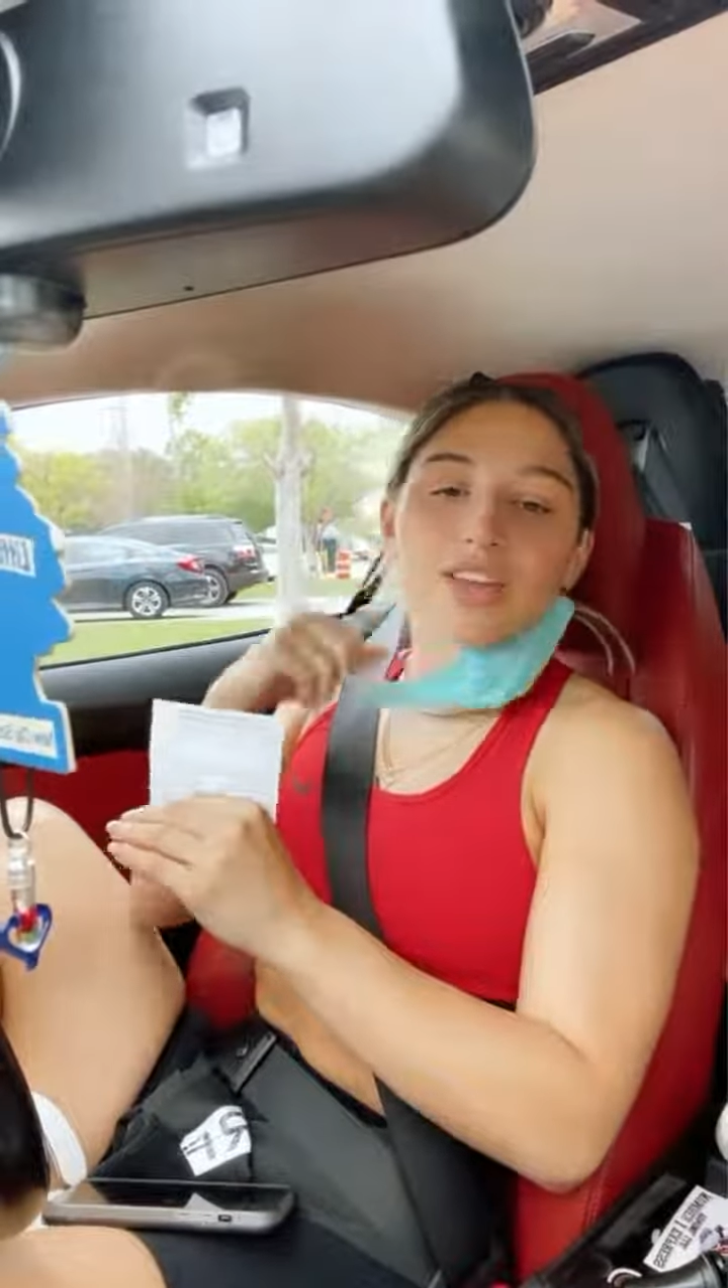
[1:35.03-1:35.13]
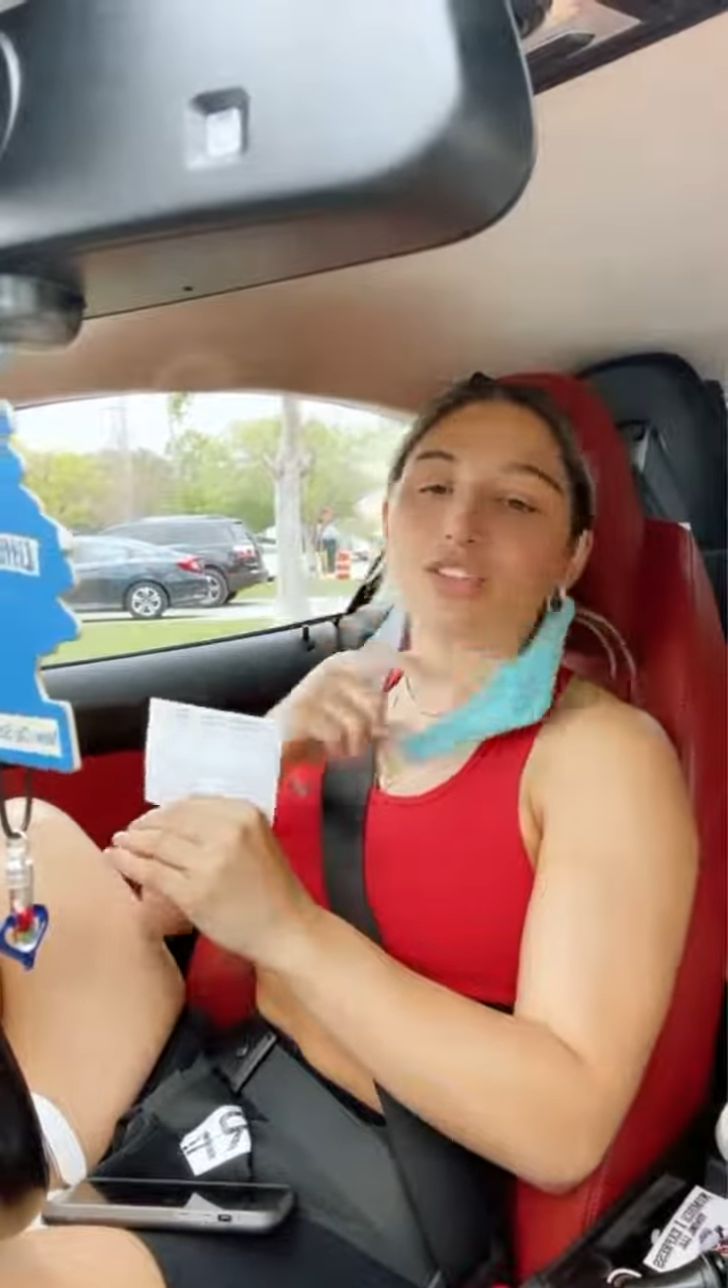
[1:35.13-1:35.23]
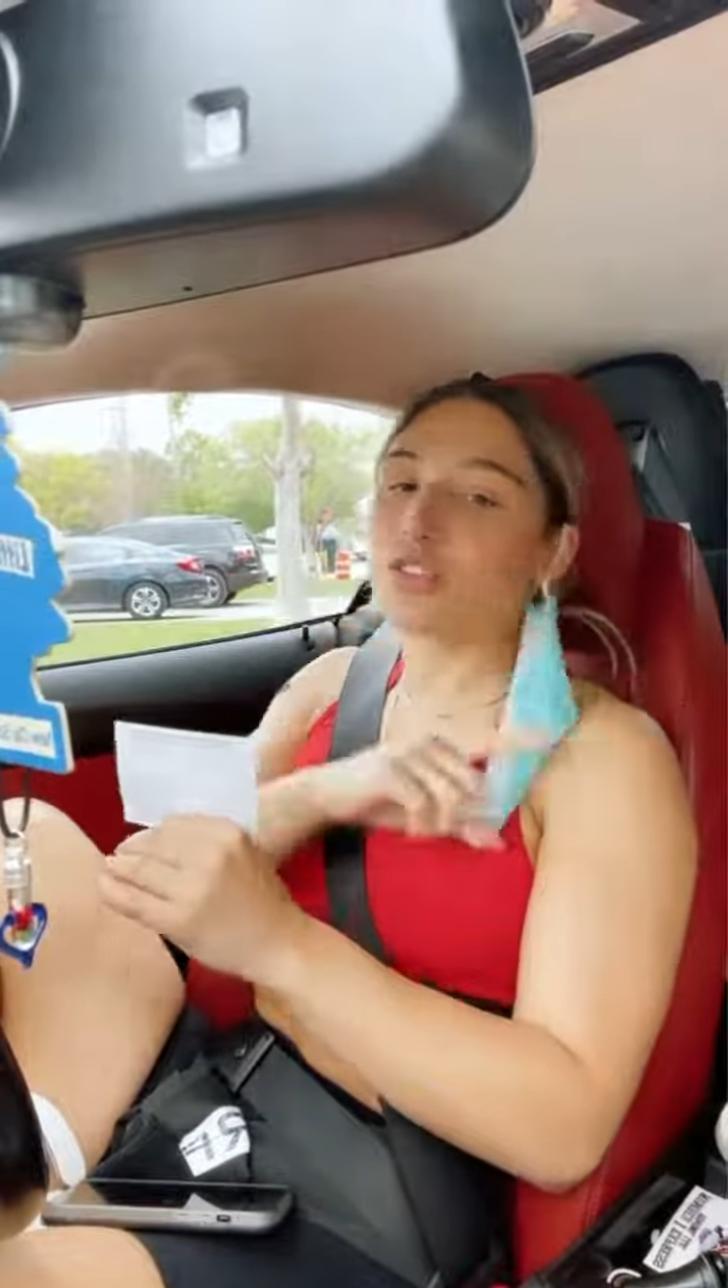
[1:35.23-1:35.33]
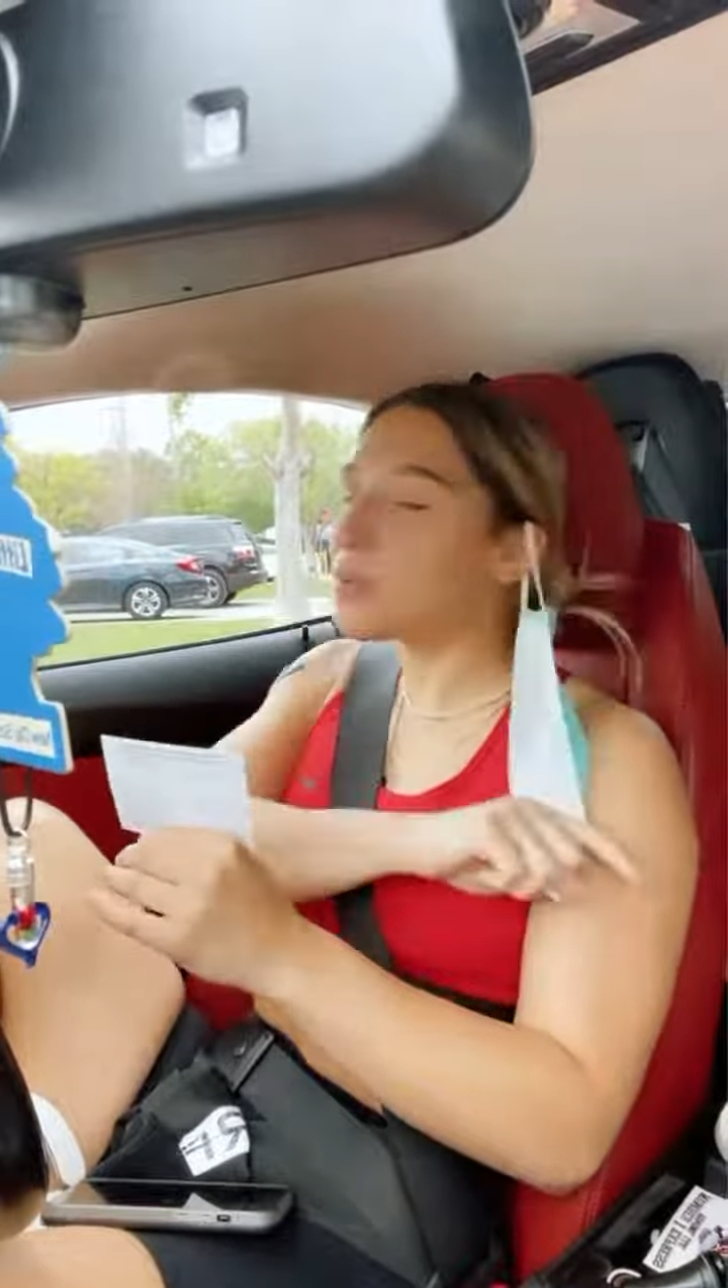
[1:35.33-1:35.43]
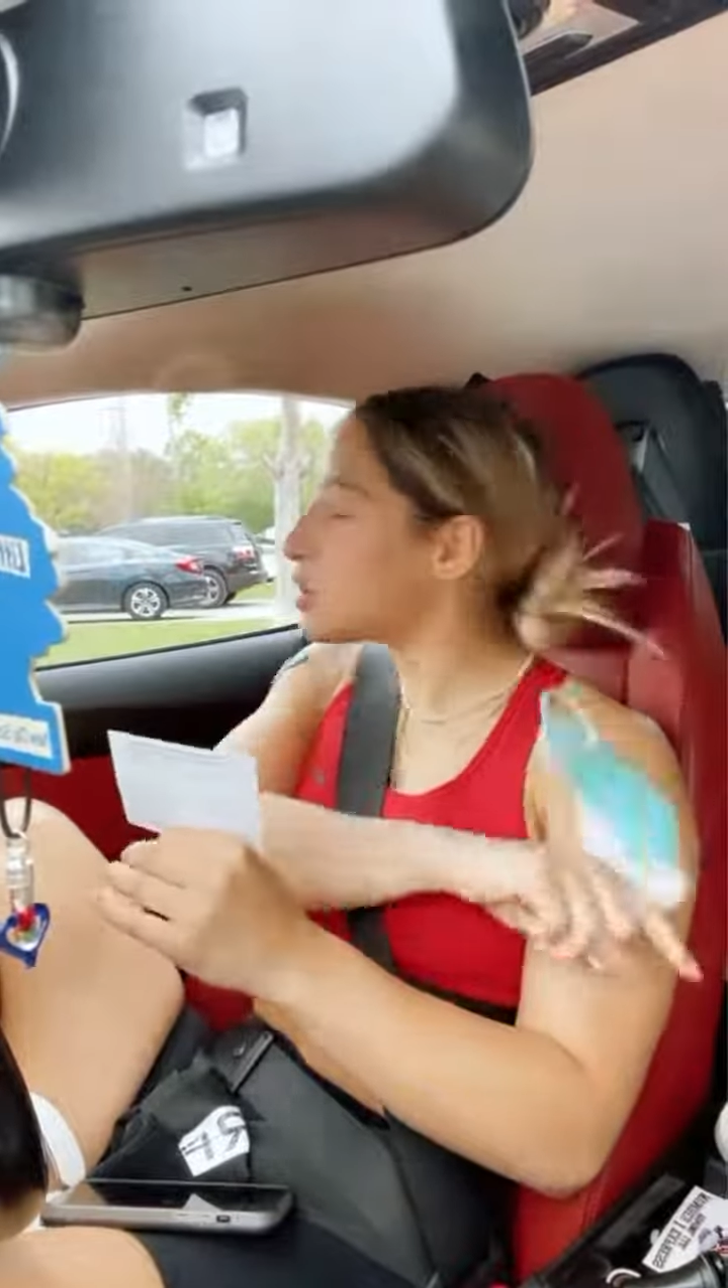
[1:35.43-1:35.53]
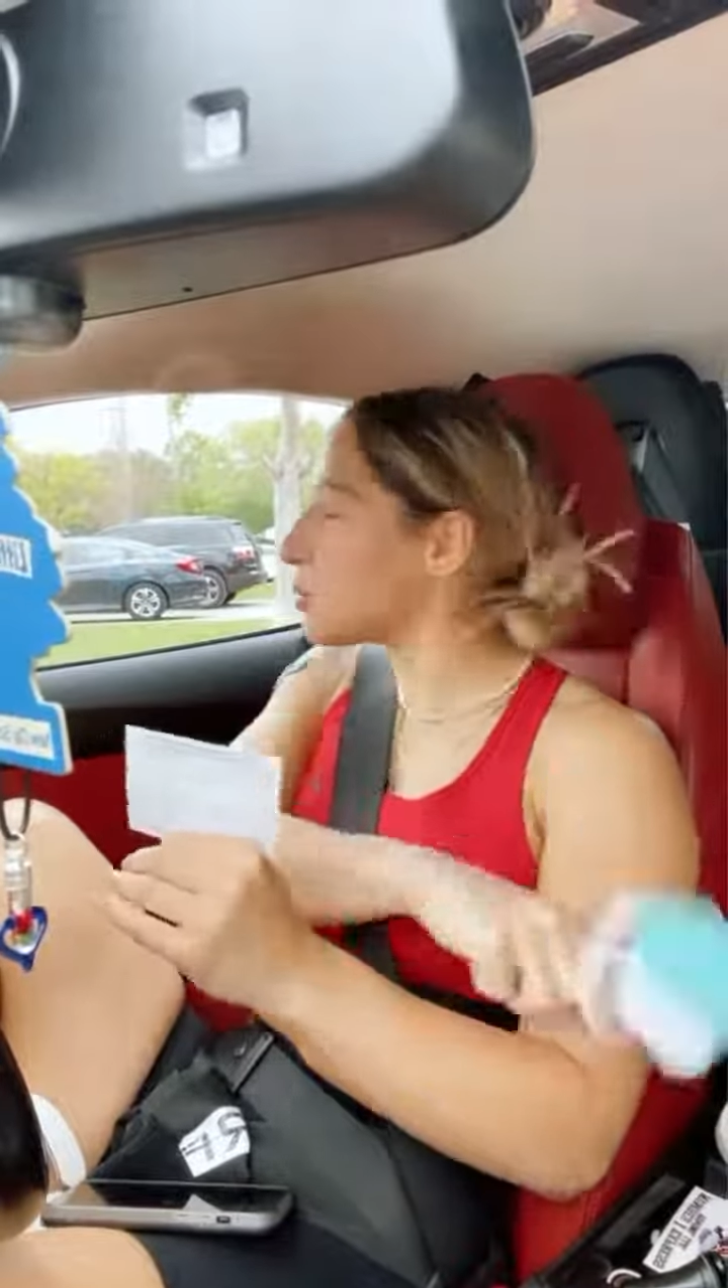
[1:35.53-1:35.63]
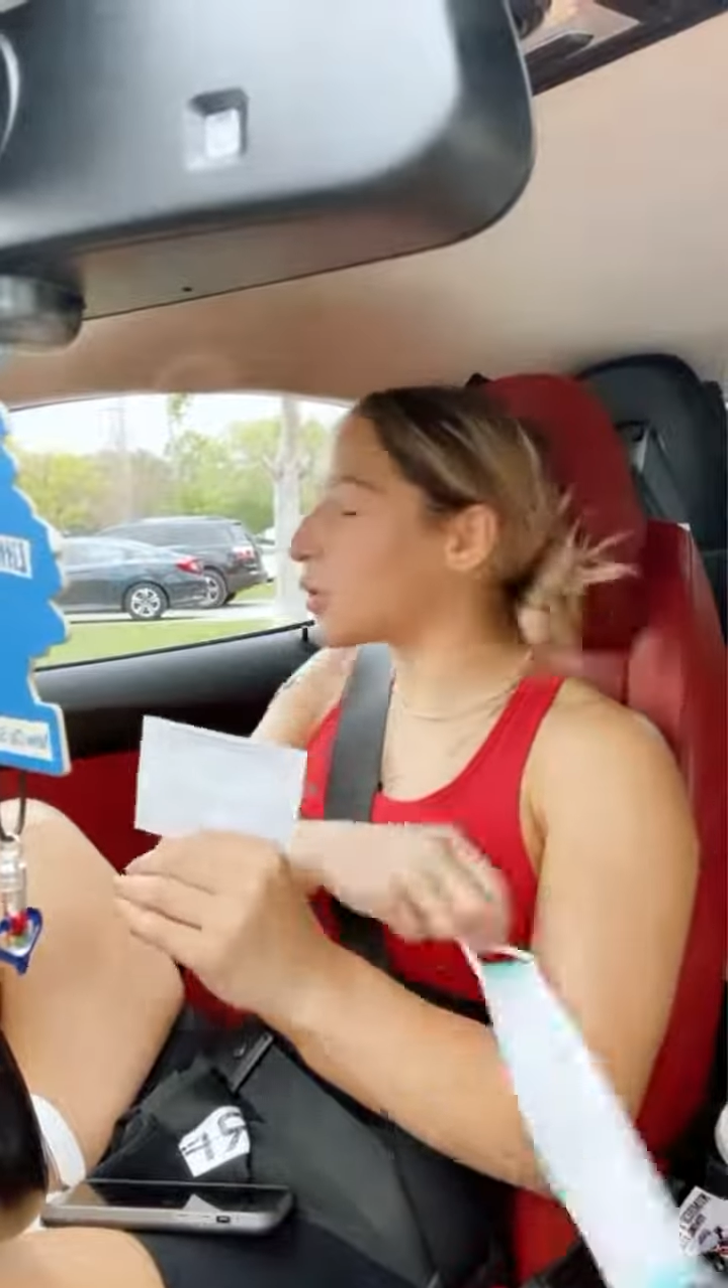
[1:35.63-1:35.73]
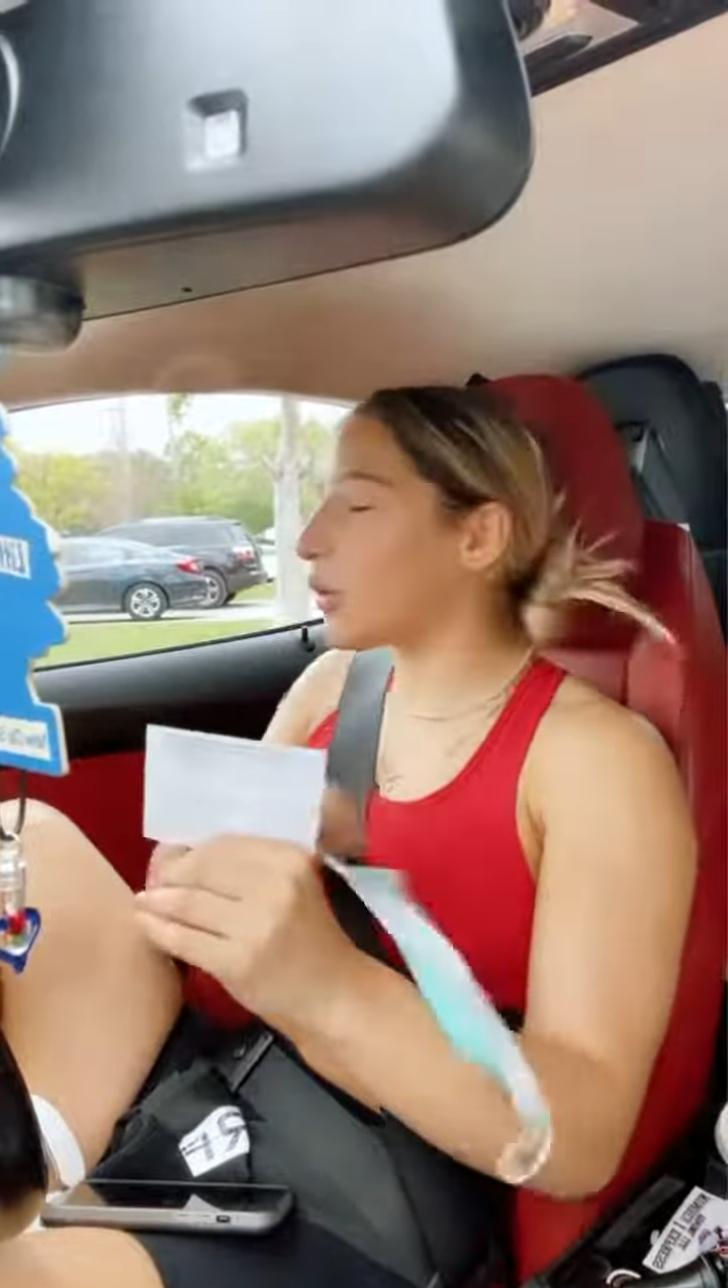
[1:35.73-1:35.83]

super